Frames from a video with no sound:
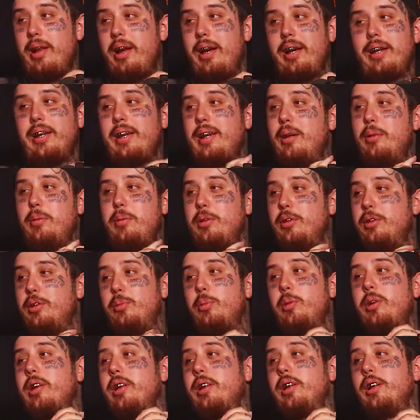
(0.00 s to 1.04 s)
Like uh, it was
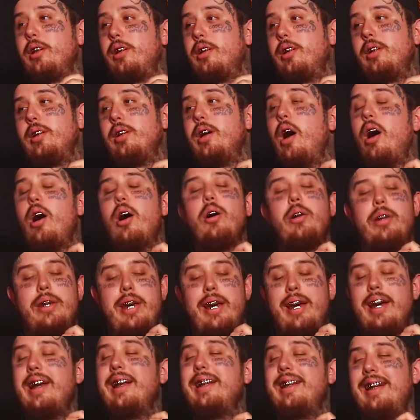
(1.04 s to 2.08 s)
in the gates. The, oh
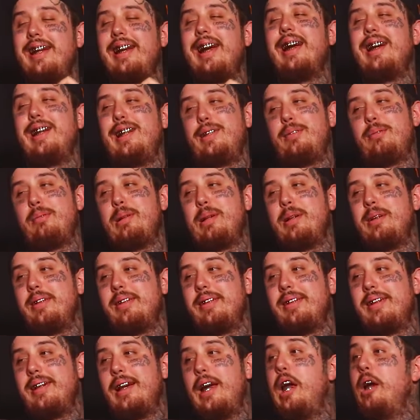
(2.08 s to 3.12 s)
yeah, in the gates. Bro.
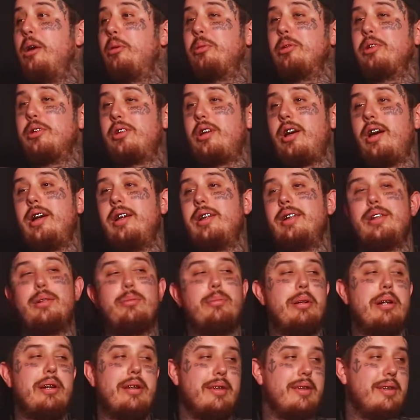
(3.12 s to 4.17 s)
Oh, he's it crazy. was crazy,
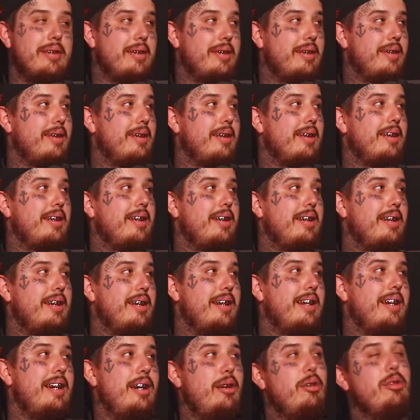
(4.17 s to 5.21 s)
bro. He's crazy.
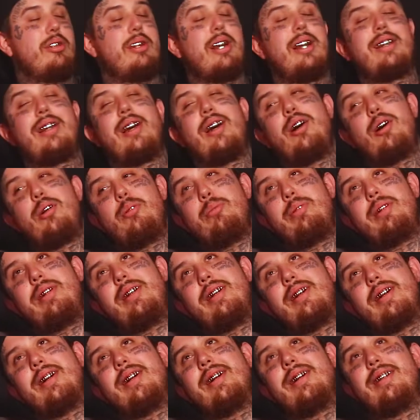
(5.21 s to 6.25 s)
It was at the
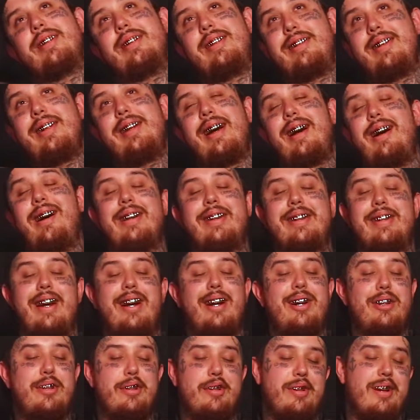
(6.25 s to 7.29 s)
homie uh, Zion's
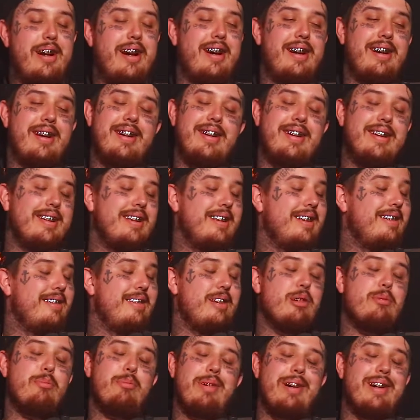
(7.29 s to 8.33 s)
house, right,
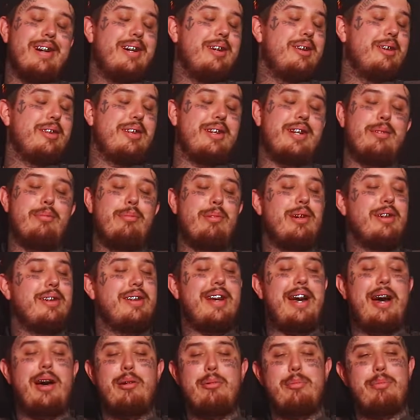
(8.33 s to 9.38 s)
bro? It was the
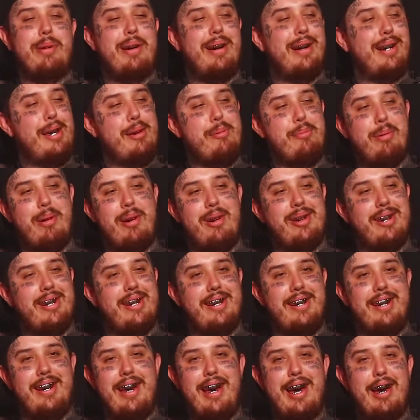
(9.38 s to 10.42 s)
most out of pocket
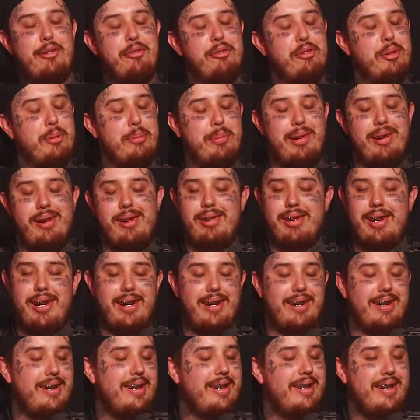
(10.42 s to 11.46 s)
party ever, bro.
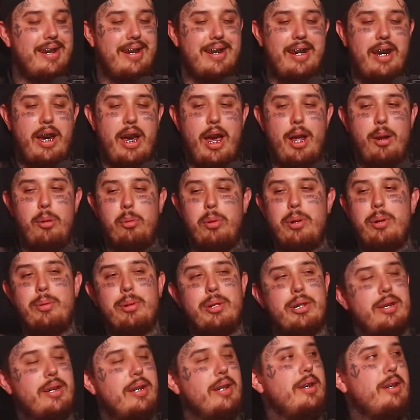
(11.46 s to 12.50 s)
Like, and we
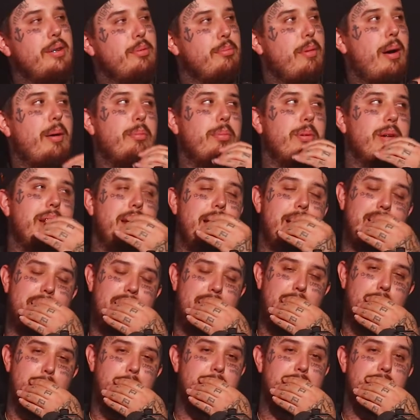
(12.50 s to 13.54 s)
were just my boy had
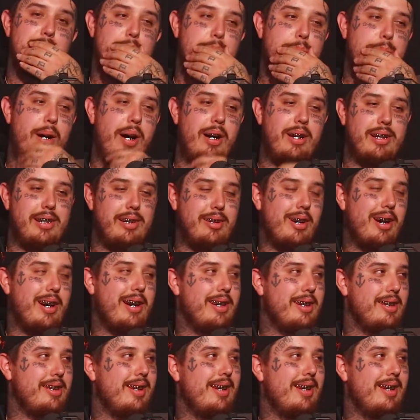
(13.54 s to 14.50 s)
like a bunch of Molly, right?